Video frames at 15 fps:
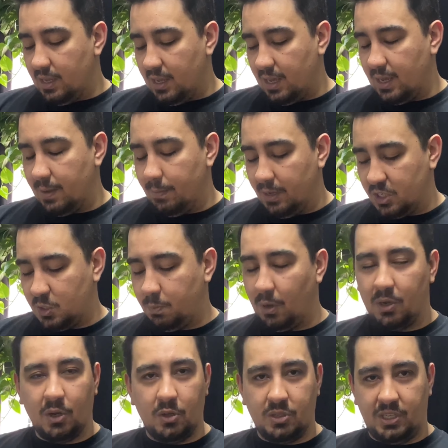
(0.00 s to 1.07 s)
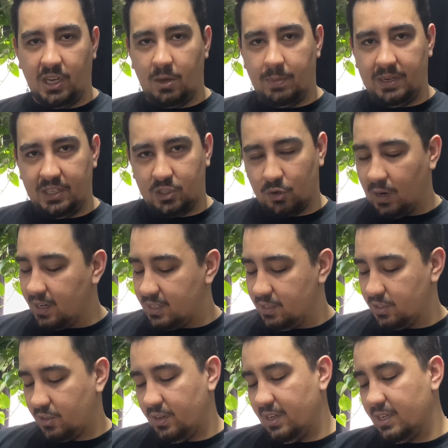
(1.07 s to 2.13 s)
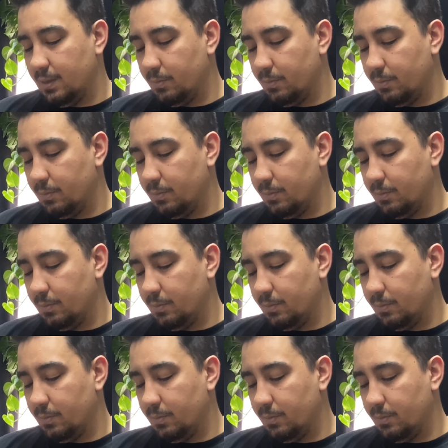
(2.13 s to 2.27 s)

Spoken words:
a spot nose yellow belly Triton is going to end